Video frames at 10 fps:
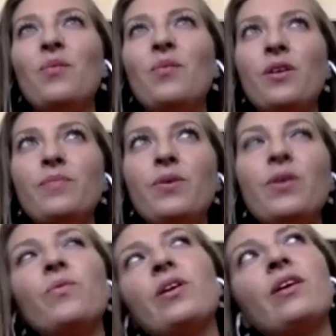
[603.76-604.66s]
At one
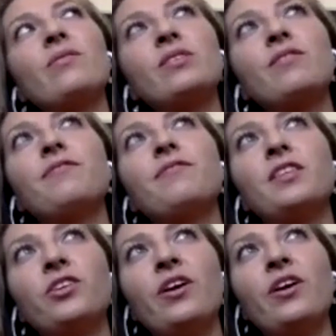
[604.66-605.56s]
point when I was in
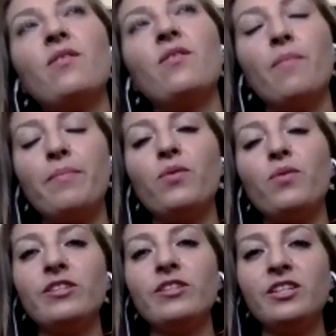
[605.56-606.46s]
5th grade, I remember
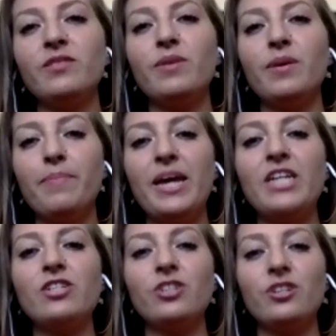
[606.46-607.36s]
wanting to be a
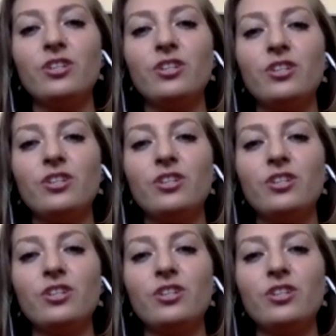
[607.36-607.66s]
painter.